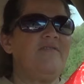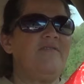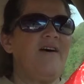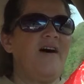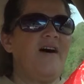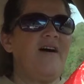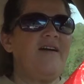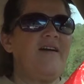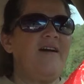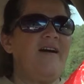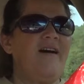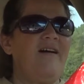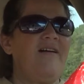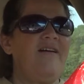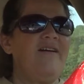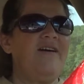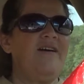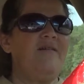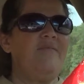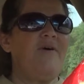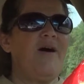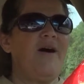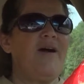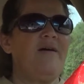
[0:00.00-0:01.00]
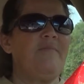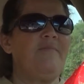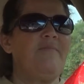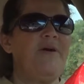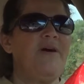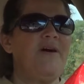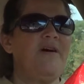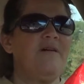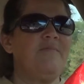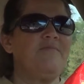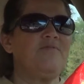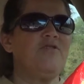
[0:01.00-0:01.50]
I got hit by a
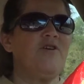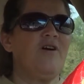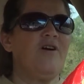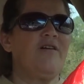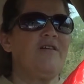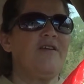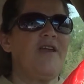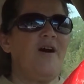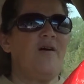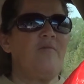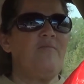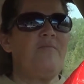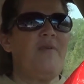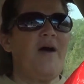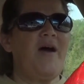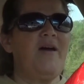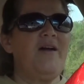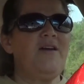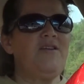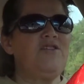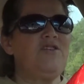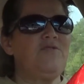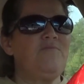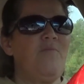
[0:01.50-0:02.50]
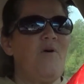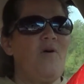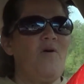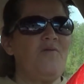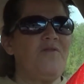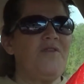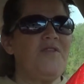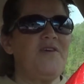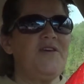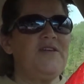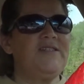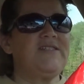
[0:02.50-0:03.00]
pickup truck. Now, mind you,
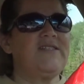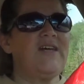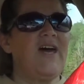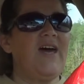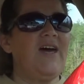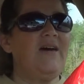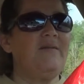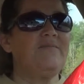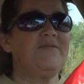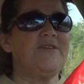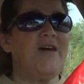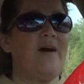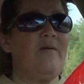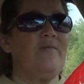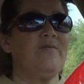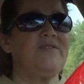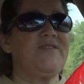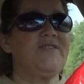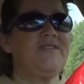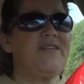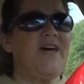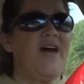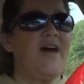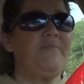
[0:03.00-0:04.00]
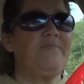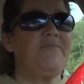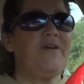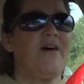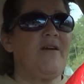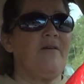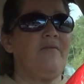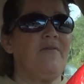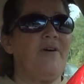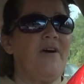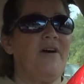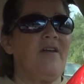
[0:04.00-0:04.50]
both of these times I was stopped
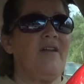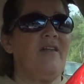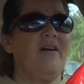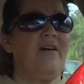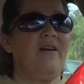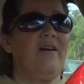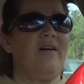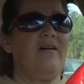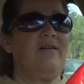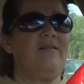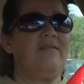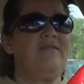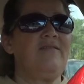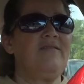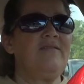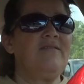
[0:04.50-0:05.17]
at a red light.